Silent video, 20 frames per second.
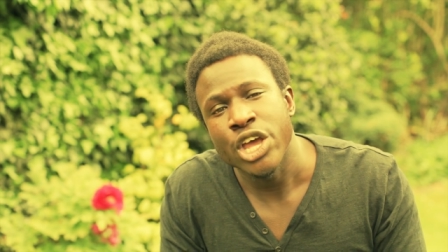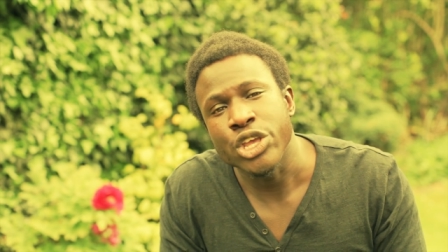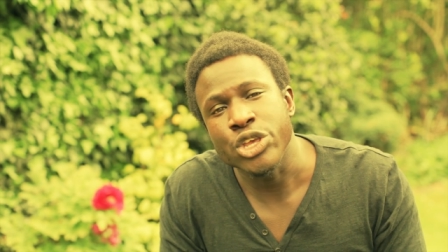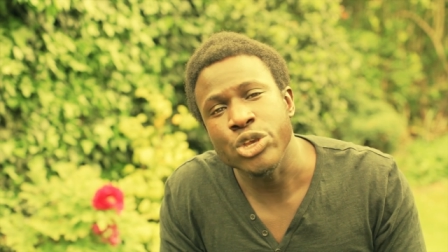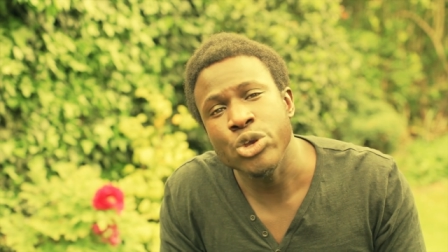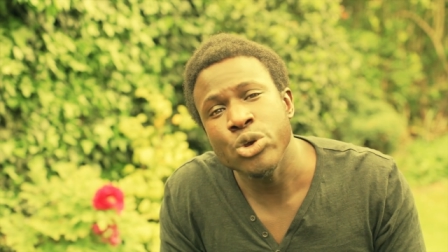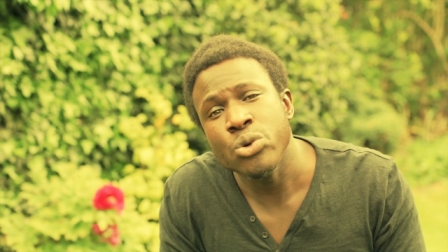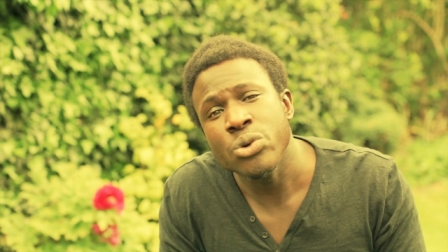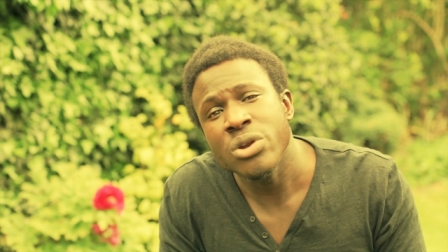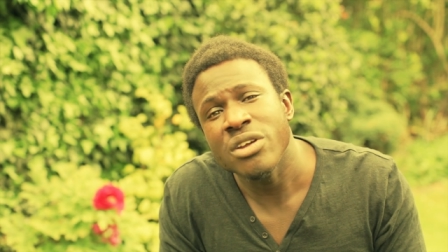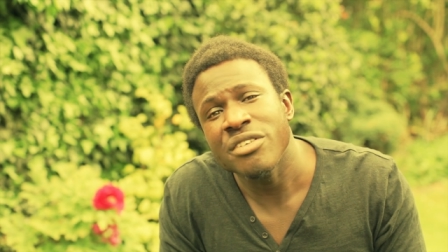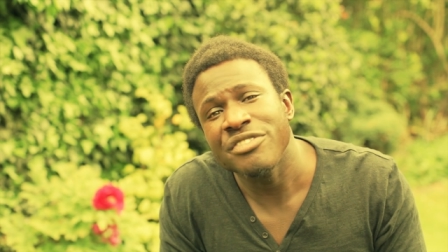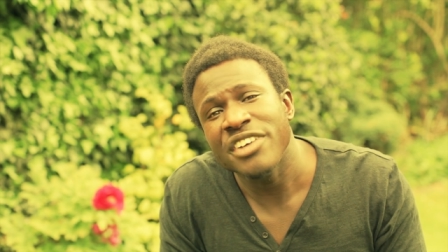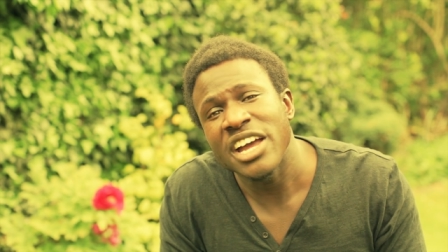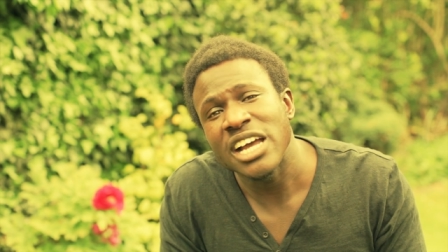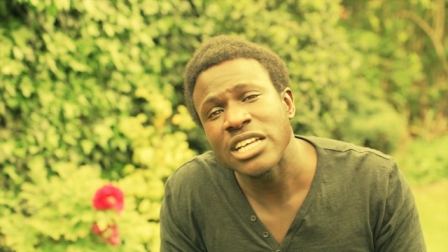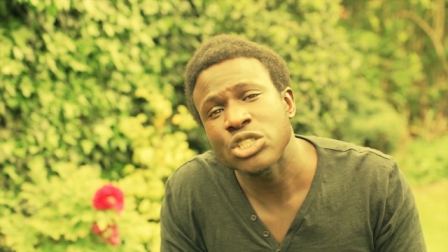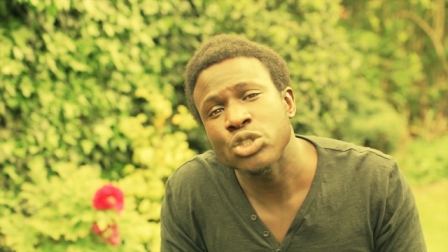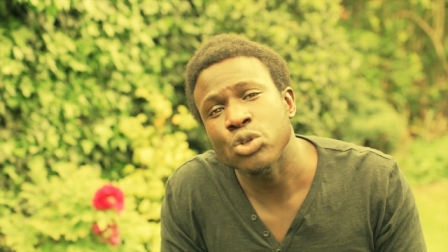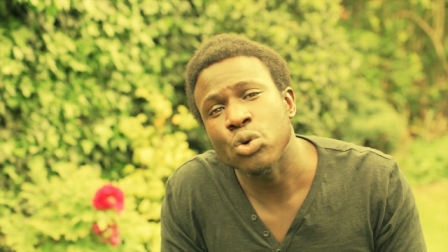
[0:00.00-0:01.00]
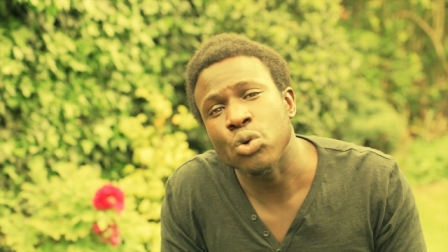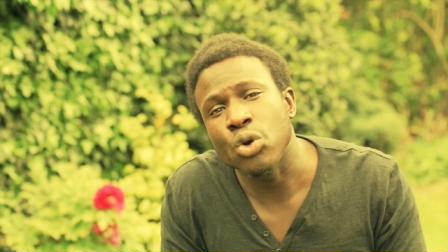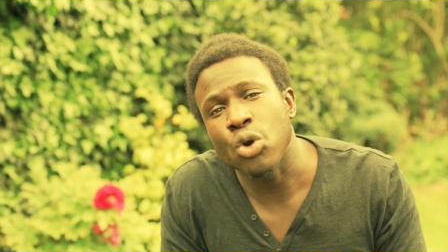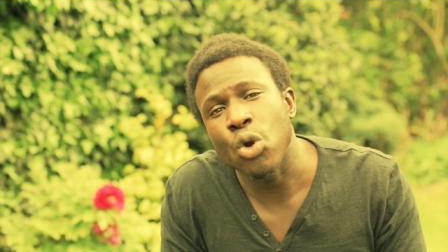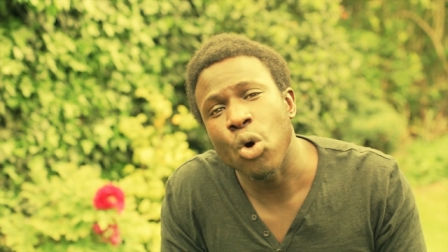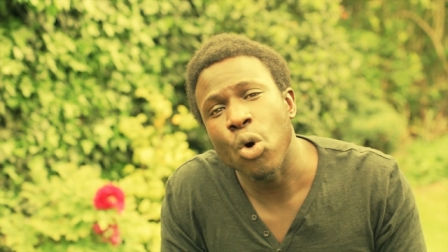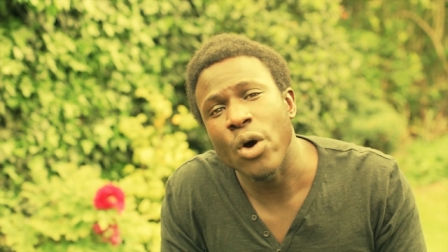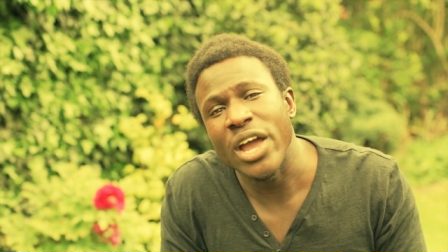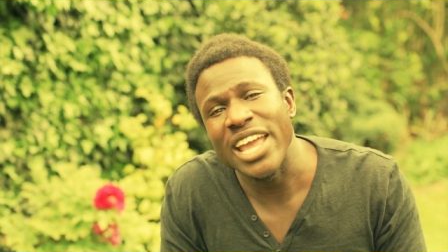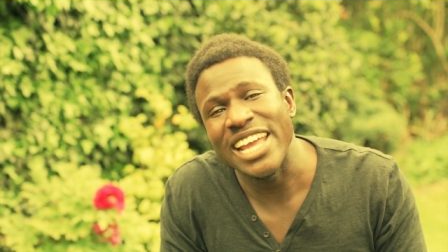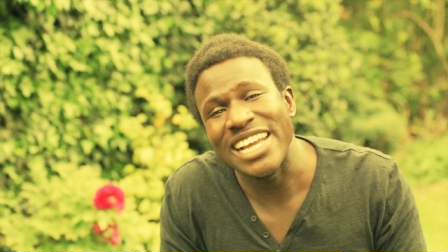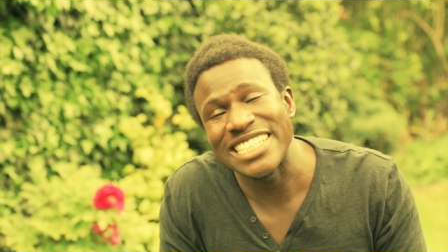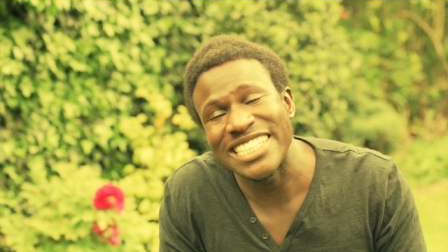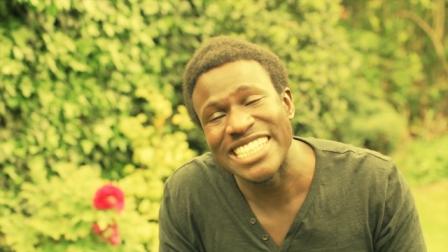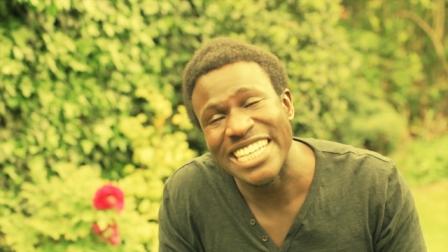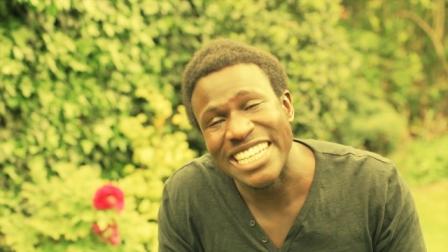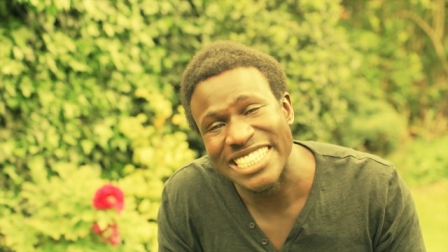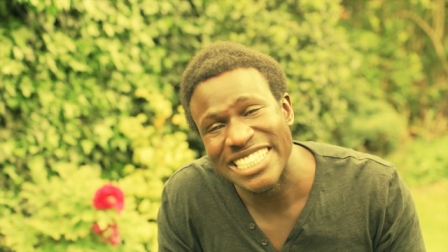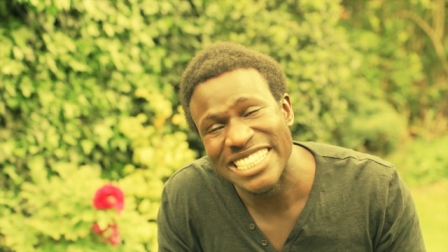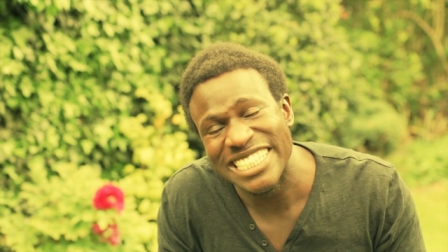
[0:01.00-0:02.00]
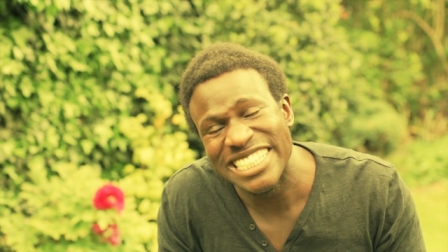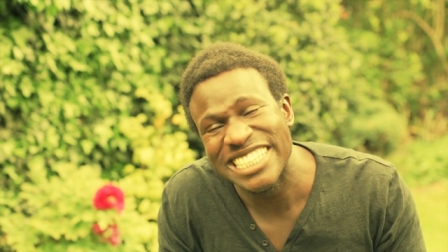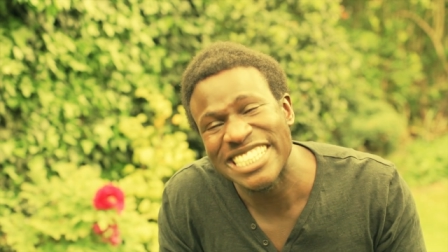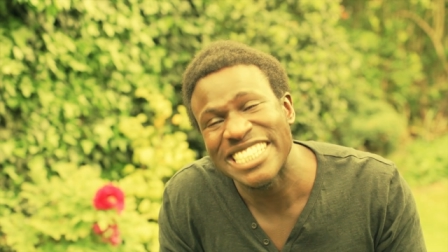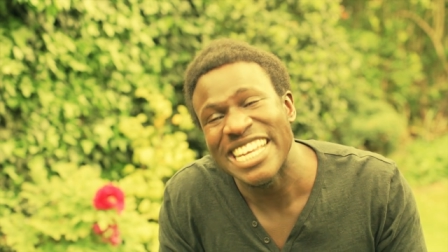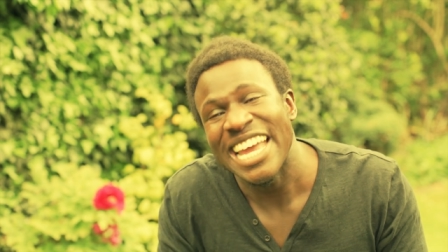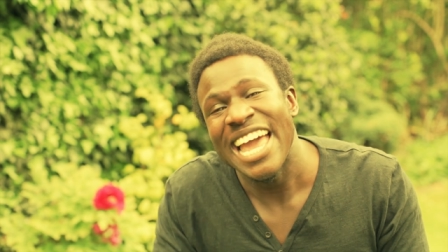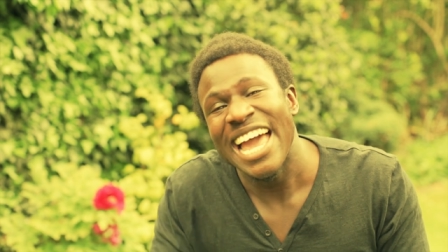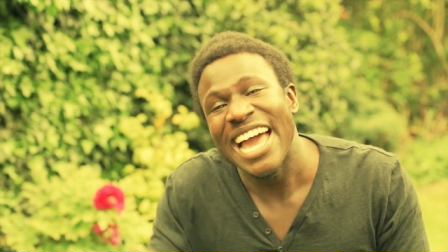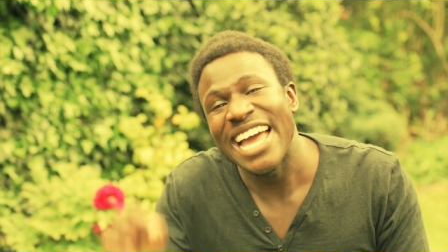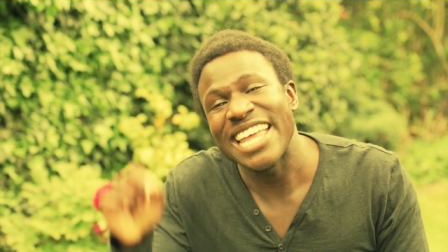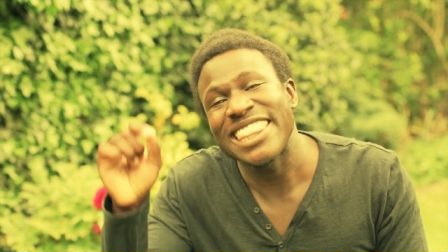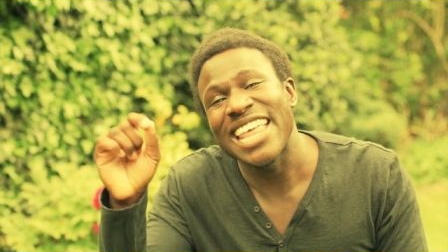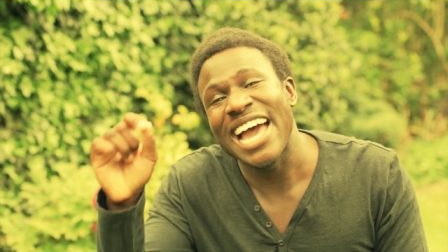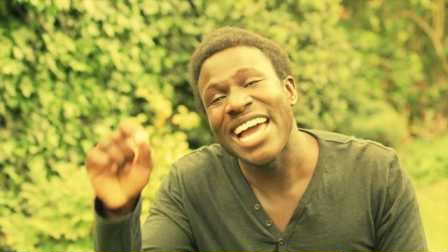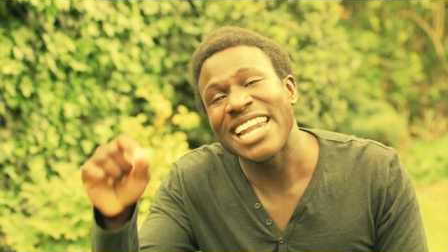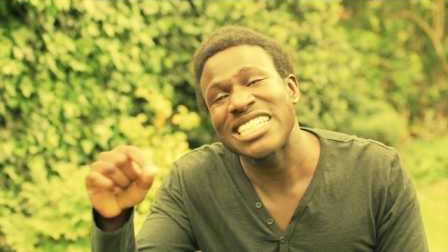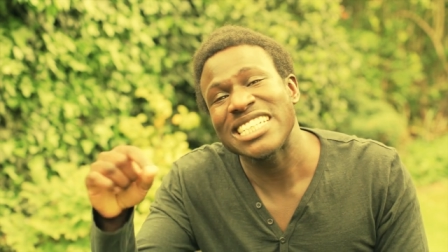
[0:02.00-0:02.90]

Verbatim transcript: Universal law exists, and that